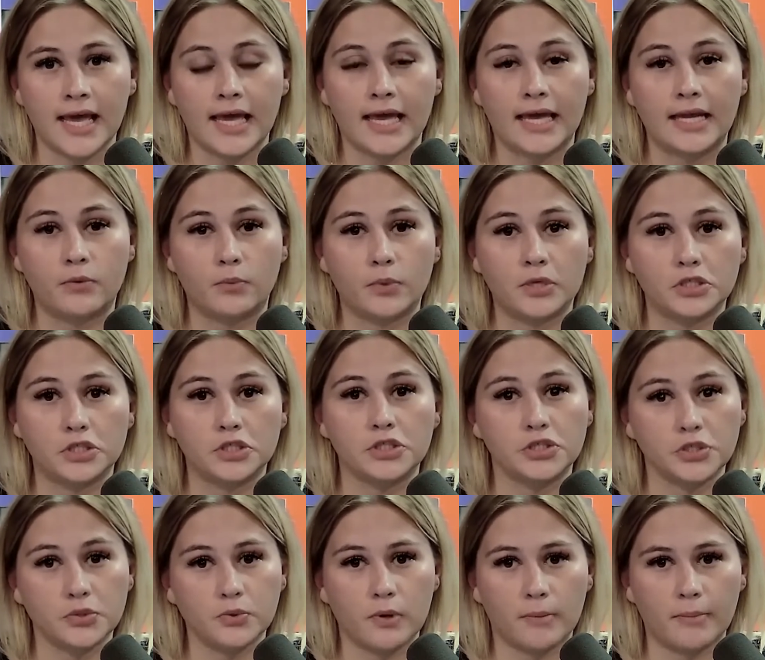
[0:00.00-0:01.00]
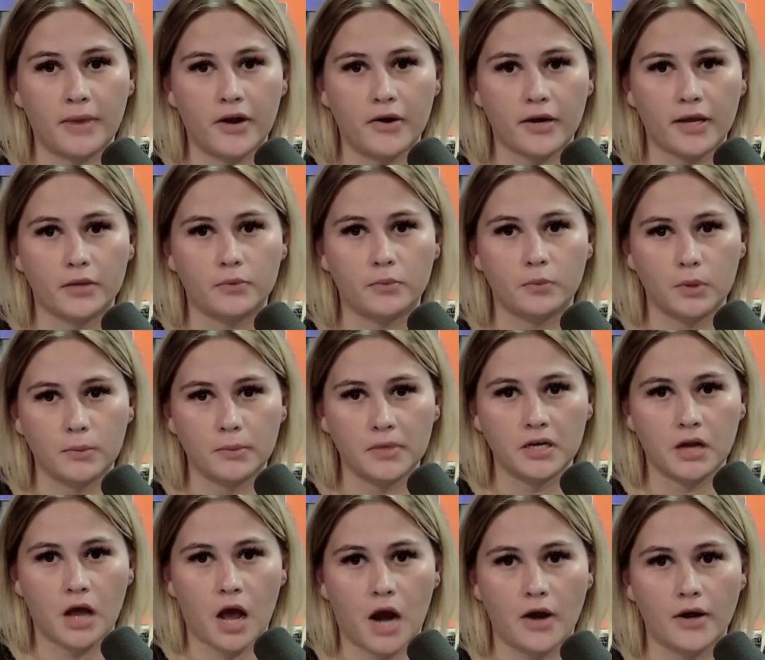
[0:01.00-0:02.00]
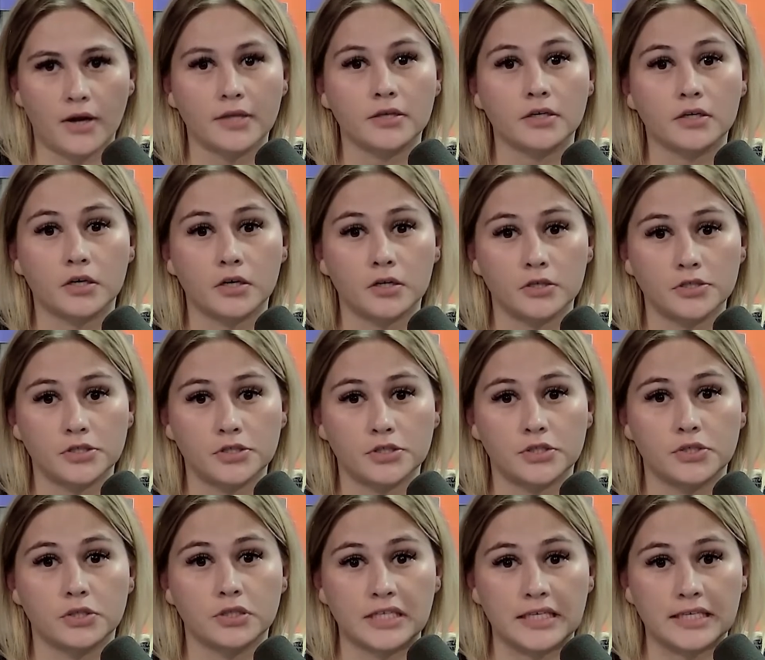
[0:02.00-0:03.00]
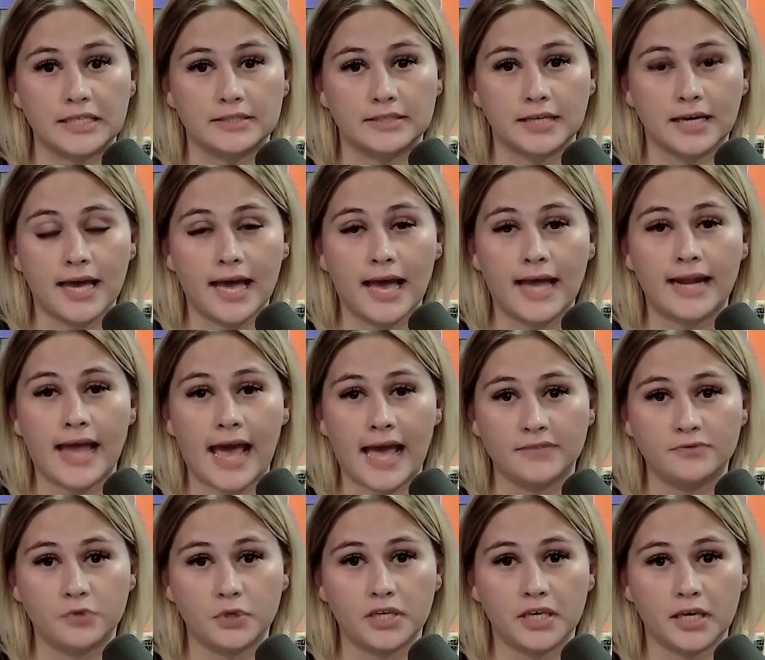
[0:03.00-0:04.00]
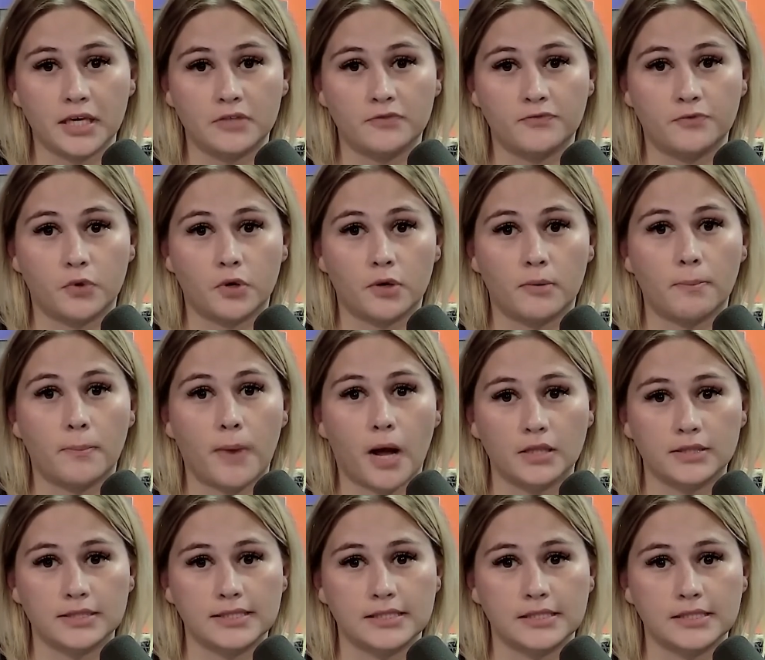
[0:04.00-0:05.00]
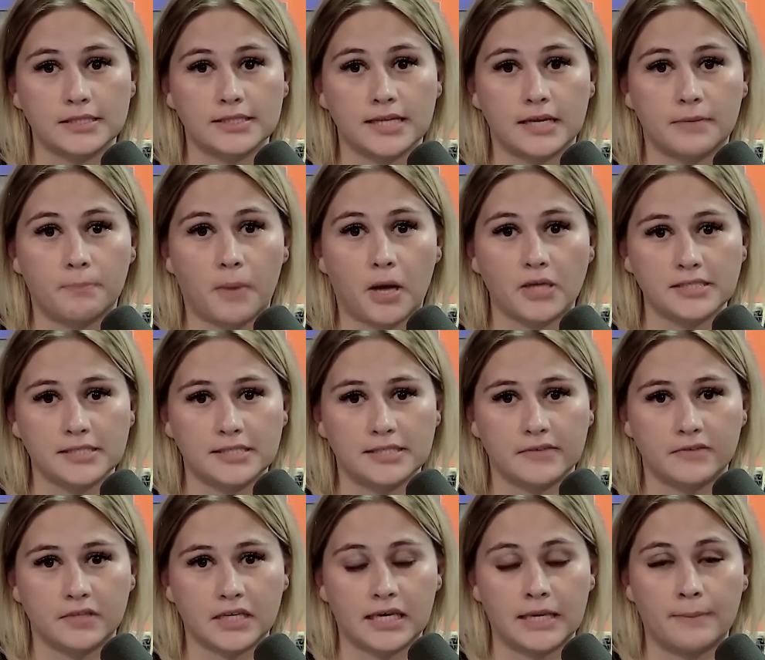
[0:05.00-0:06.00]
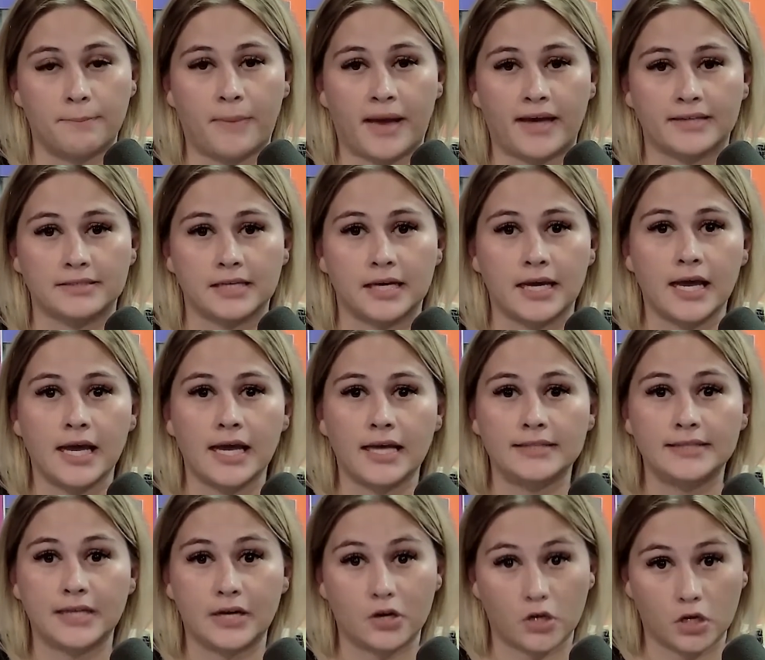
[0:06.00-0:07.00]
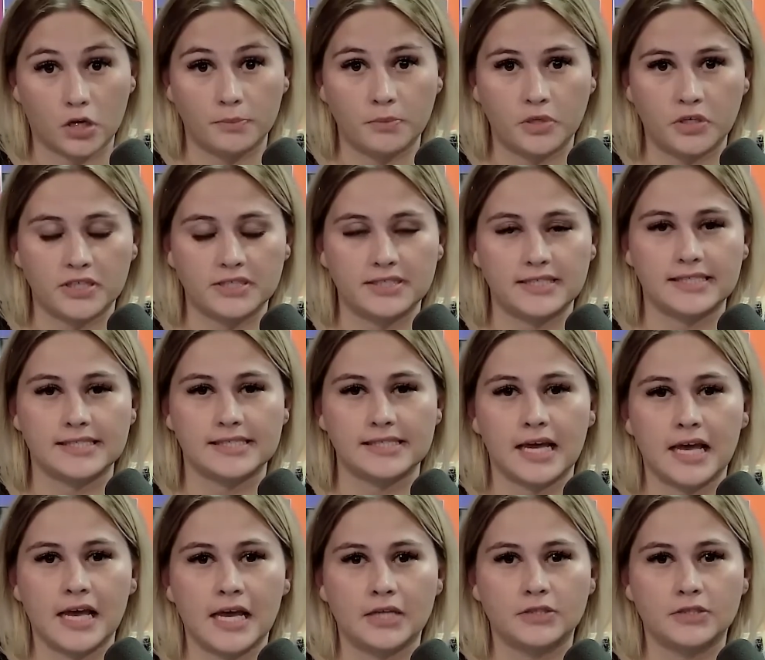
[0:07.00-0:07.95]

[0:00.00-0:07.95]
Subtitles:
in which new American women are encouraged to lead and advocate for policies that positively impact their communities.